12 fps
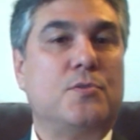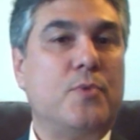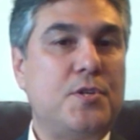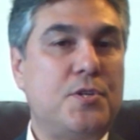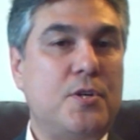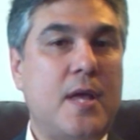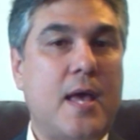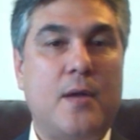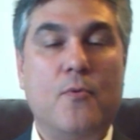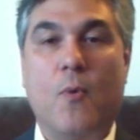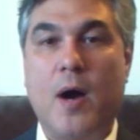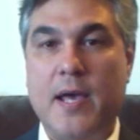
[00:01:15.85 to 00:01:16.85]
Richard
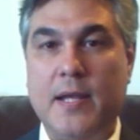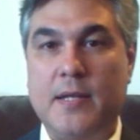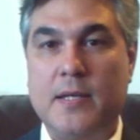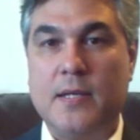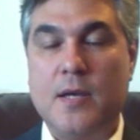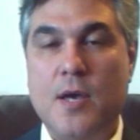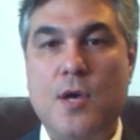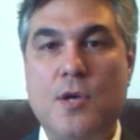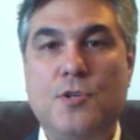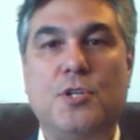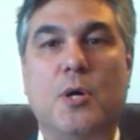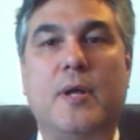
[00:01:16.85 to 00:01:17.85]
and White,
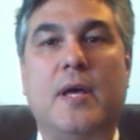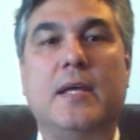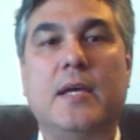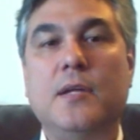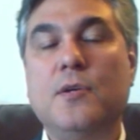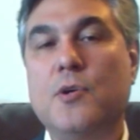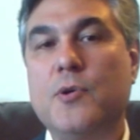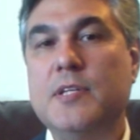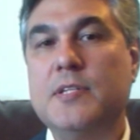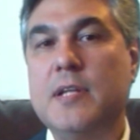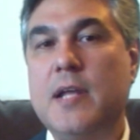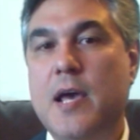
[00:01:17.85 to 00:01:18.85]
showed an
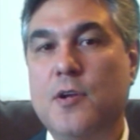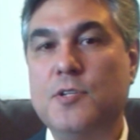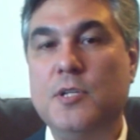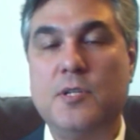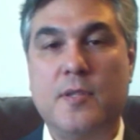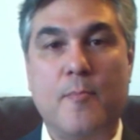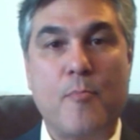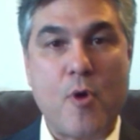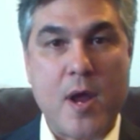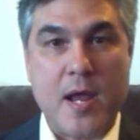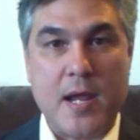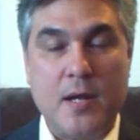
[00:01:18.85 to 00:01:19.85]
increase in energy to the
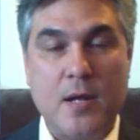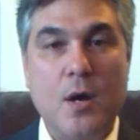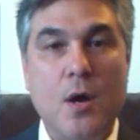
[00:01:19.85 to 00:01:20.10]
brain